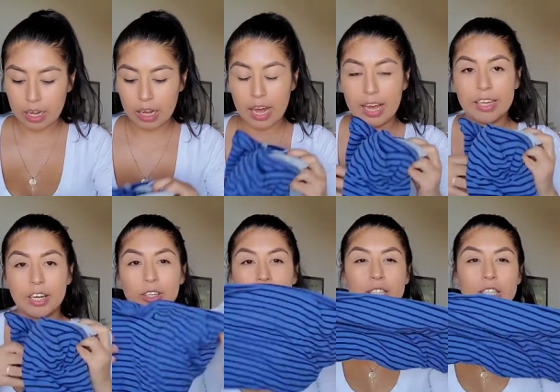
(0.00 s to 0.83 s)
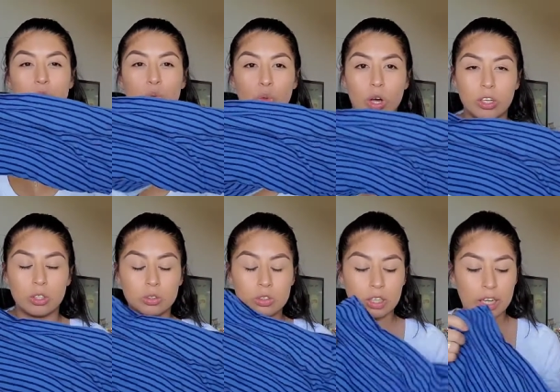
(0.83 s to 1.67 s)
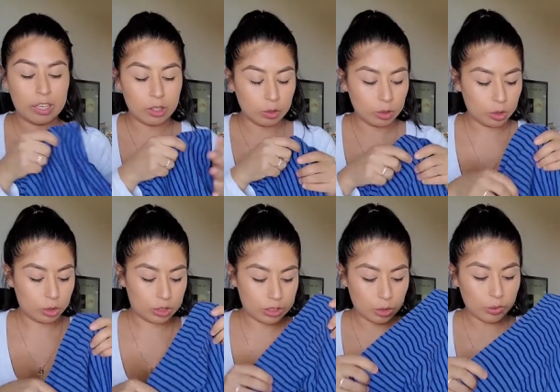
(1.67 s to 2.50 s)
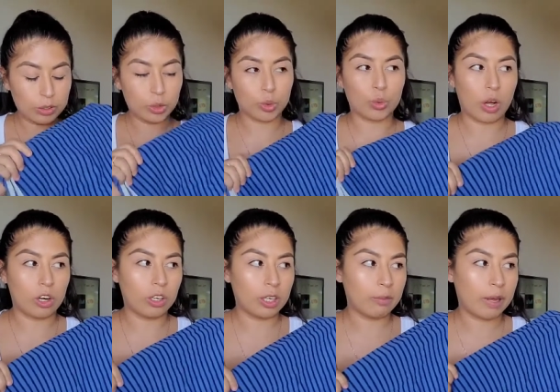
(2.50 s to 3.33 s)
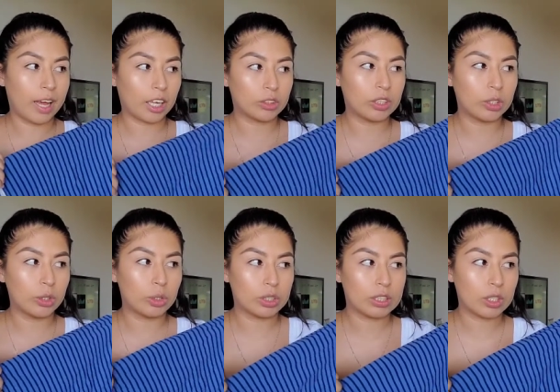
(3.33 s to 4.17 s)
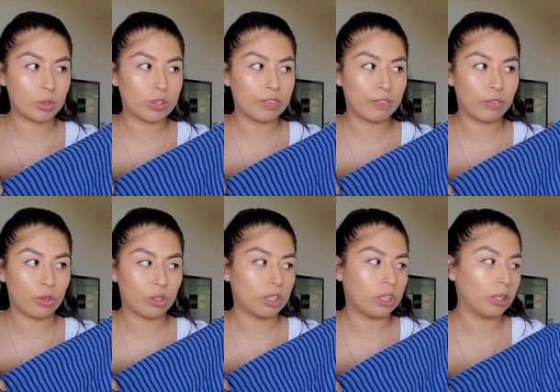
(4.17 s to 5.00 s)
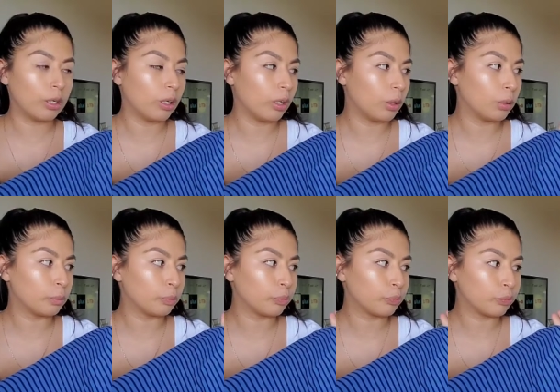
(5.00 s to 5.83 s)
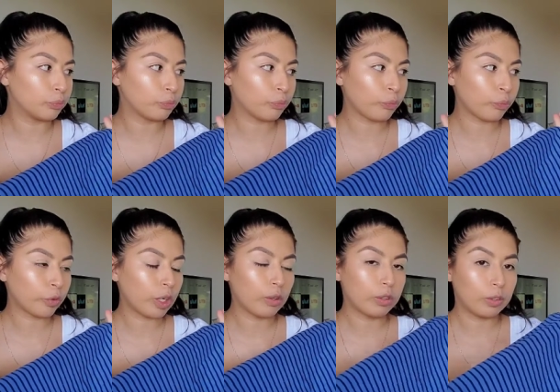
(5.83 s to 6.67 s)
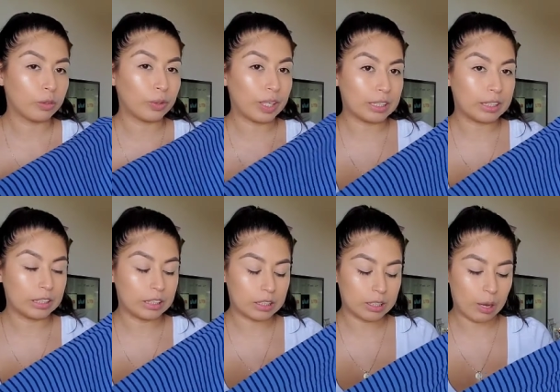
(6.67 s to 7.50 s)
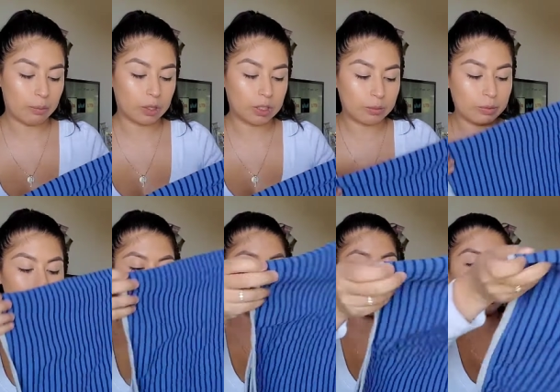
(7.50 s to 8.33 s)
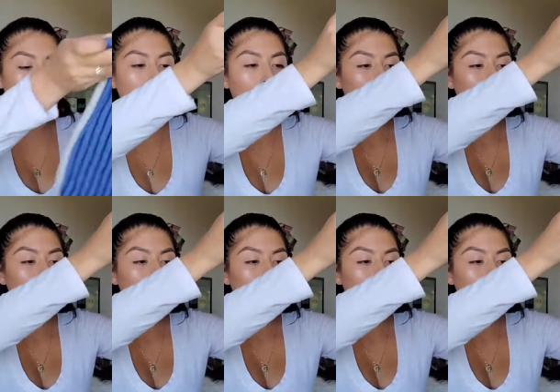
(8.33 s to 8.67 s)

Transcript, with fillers: I carry this swaddle. I don't use this one to swaddle him. I actually use this one for um when I change his diaper, especially